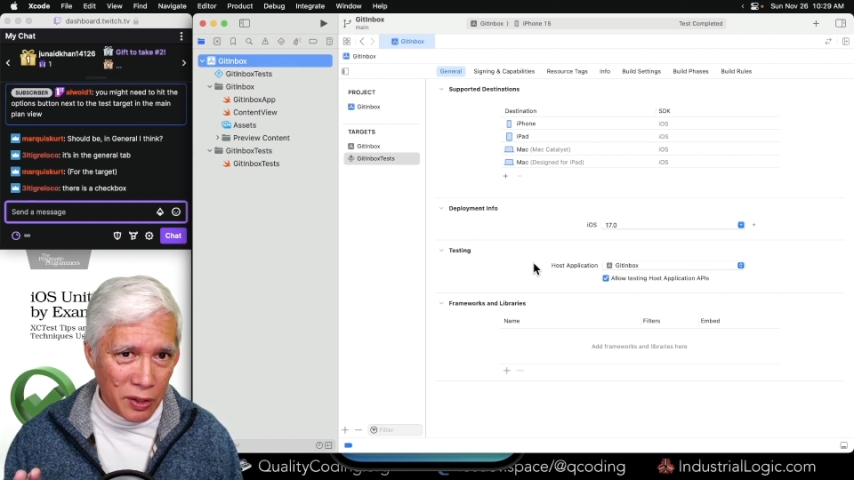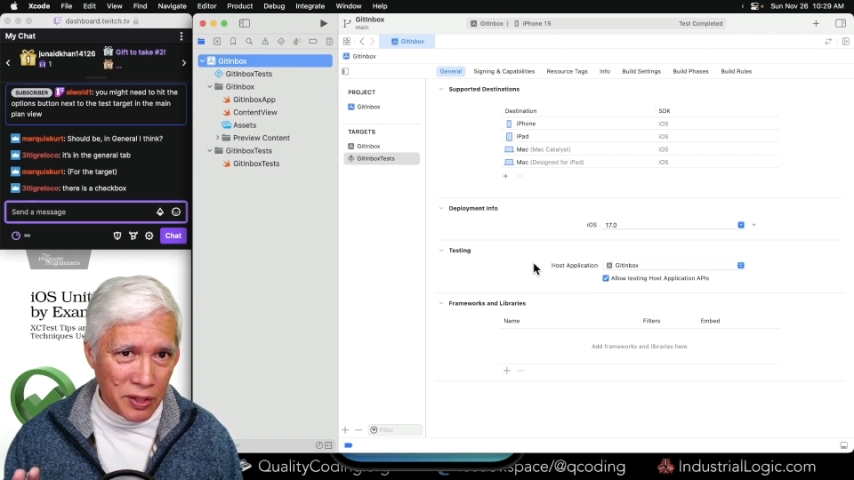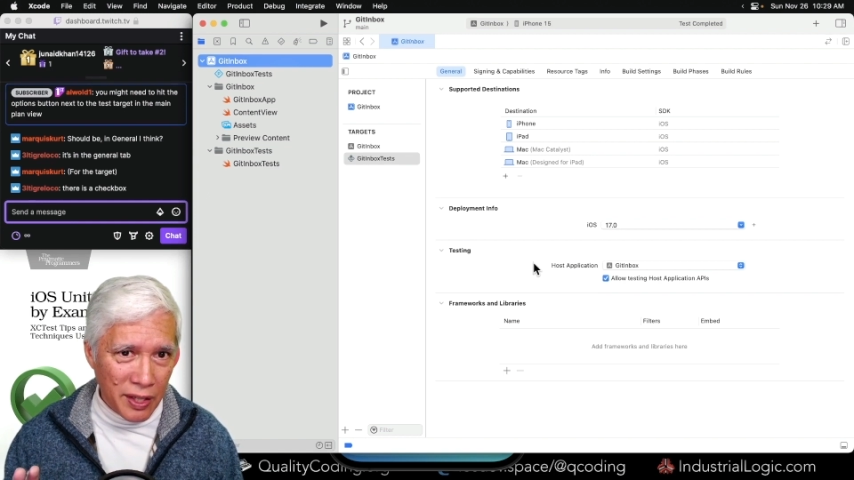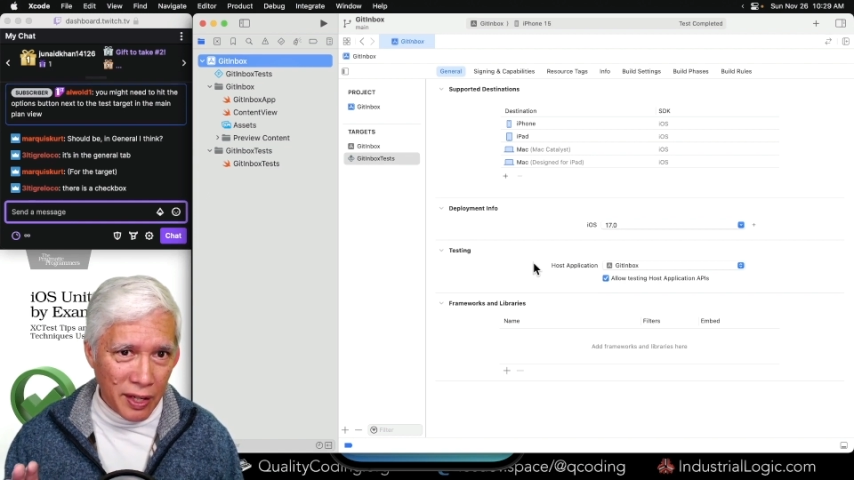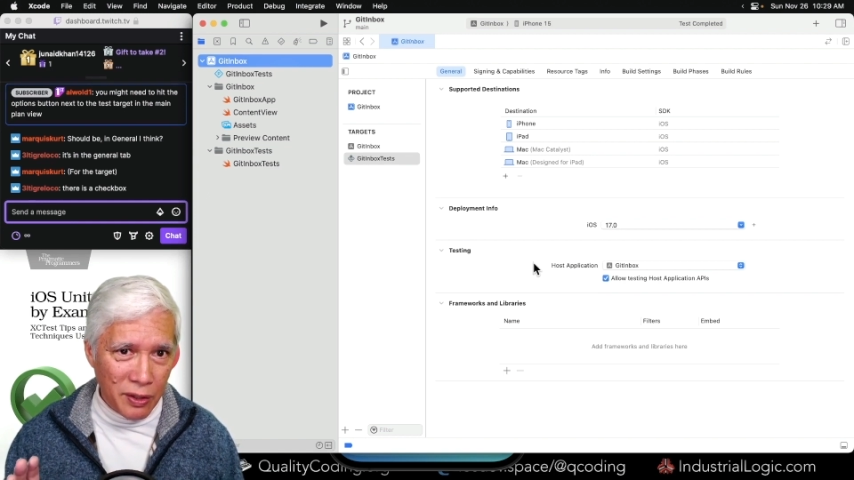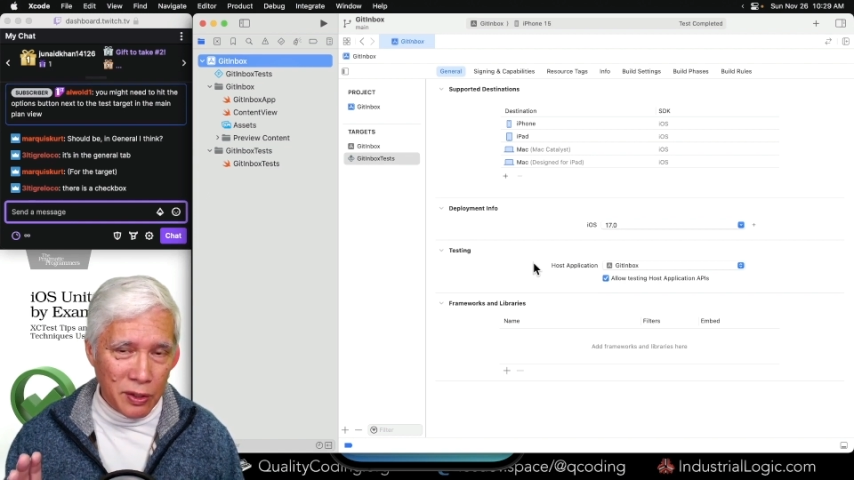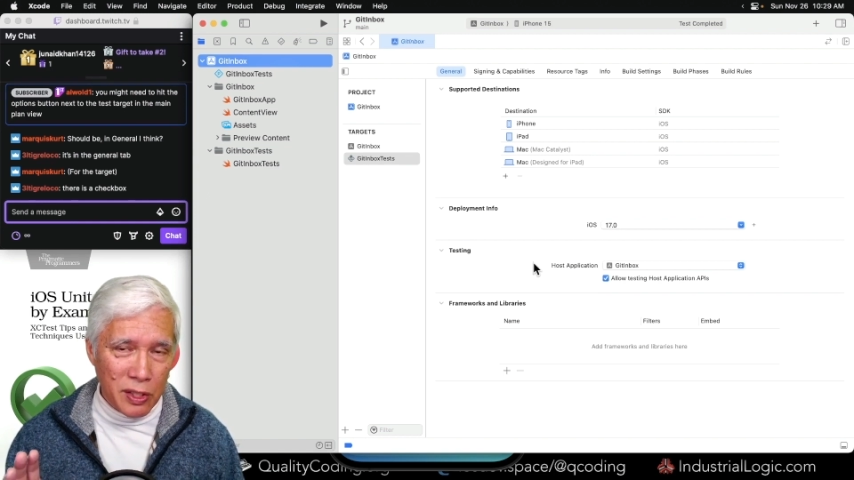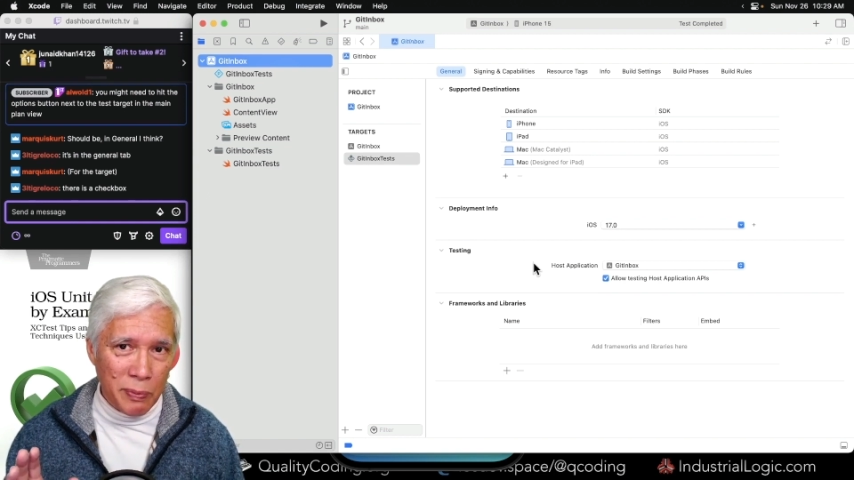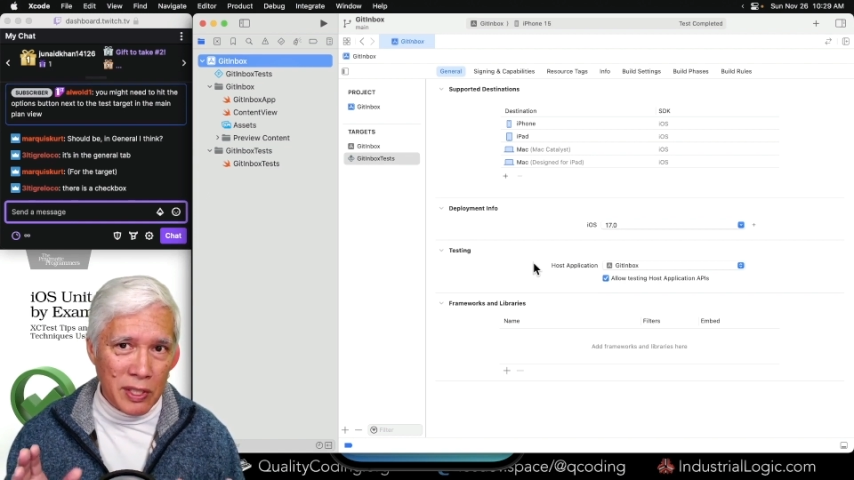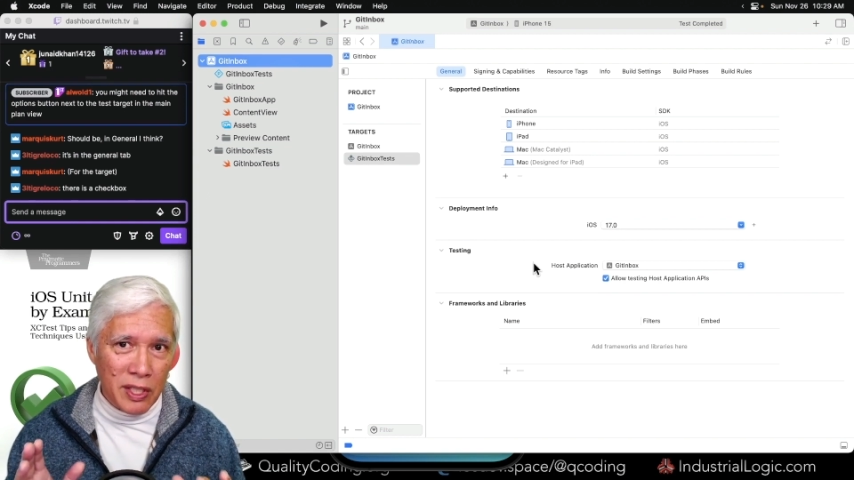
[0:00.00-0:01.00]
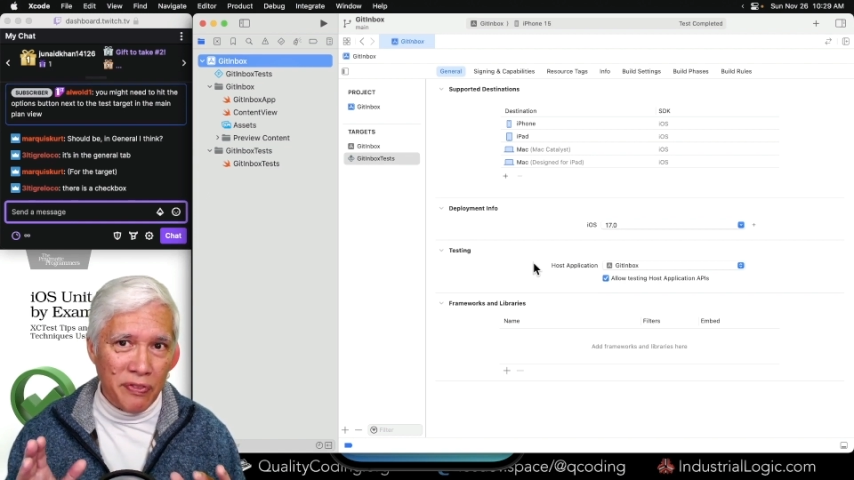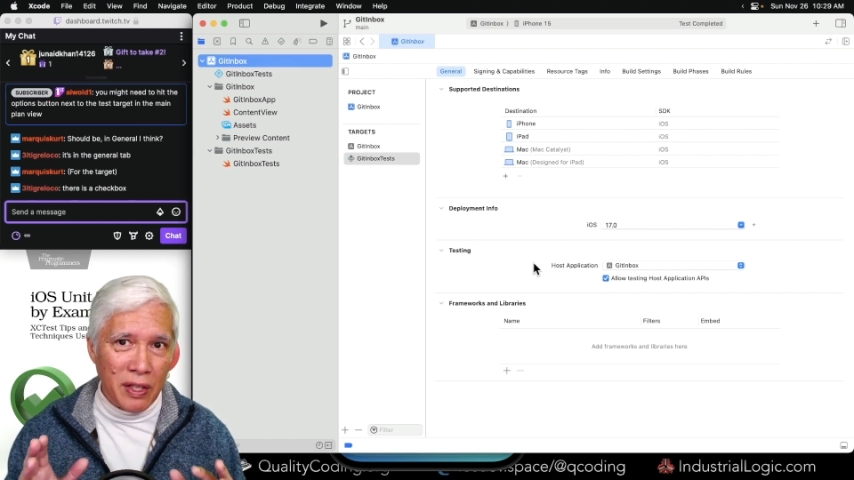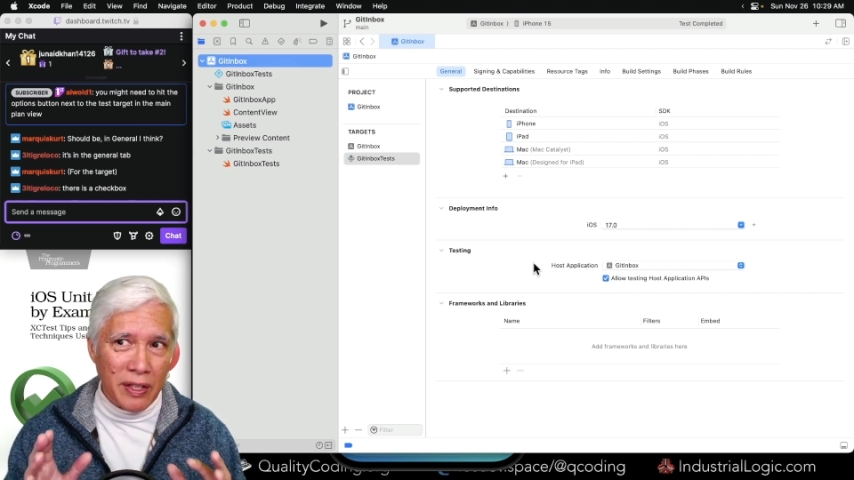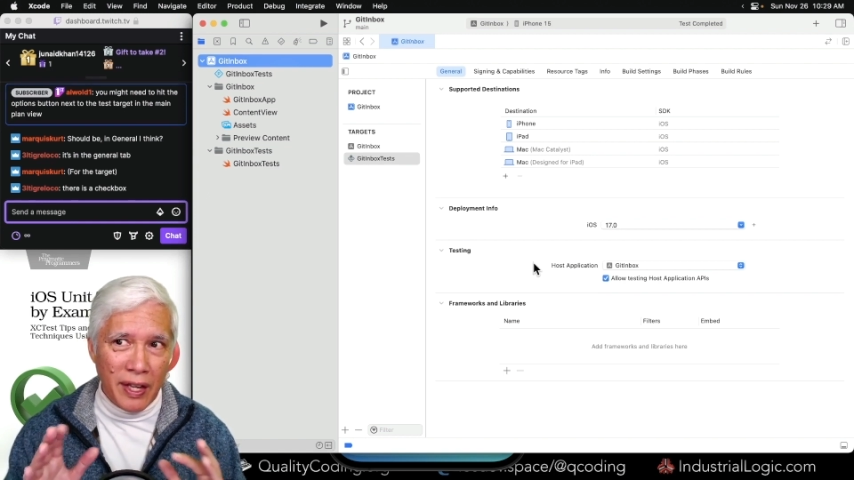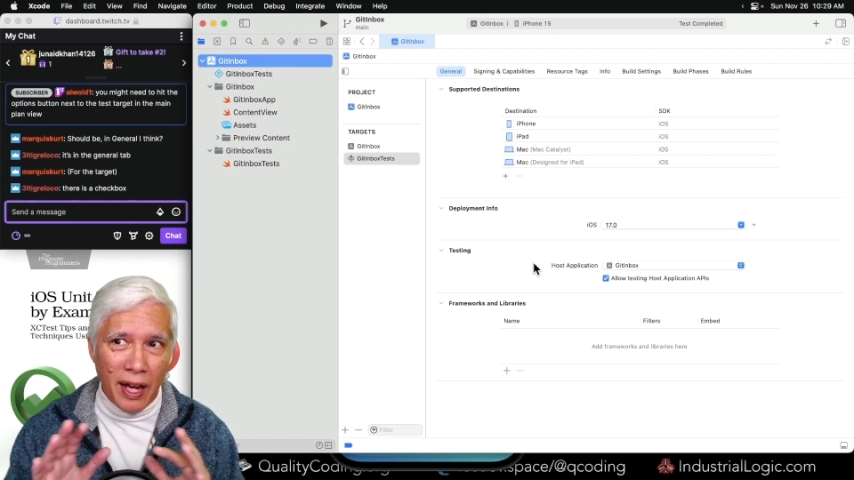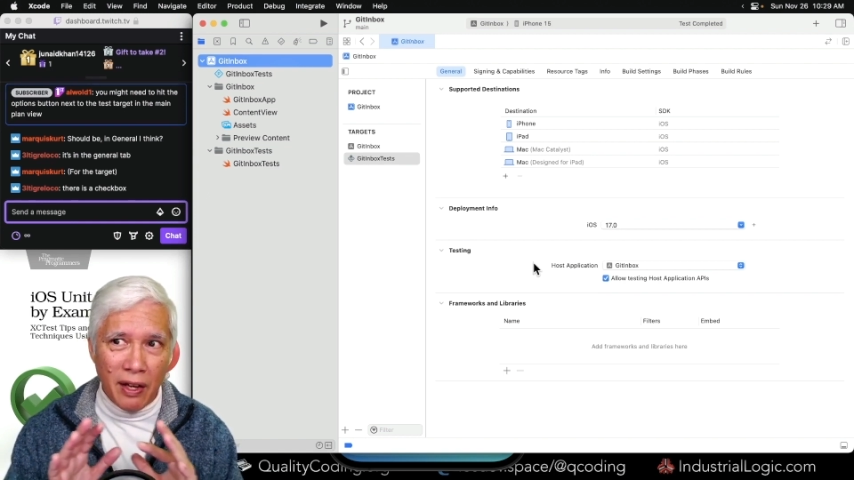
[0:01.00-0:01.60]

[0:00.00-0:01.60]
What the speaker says: together, and specifically